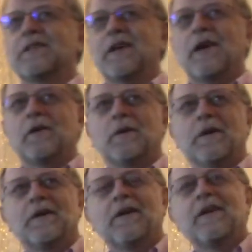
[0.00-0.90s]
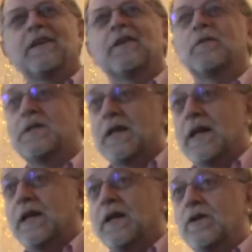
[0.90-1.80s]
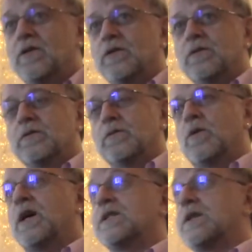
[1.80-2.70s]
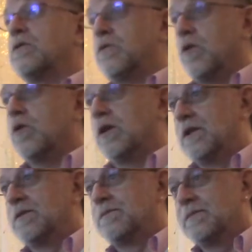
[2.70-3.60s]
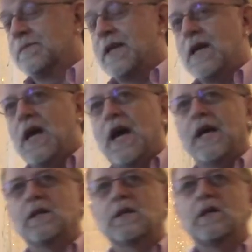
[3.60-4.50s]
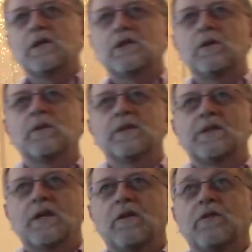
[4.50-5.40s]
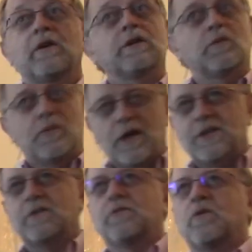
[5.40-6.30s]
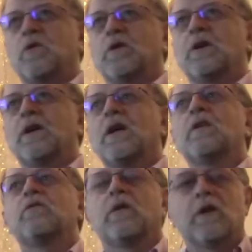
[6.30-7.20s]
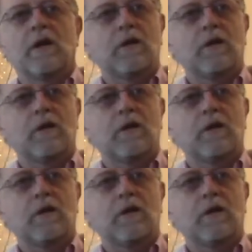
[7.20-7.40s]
in Kailua, there was a lady who was a four. And she was a very depressive four, very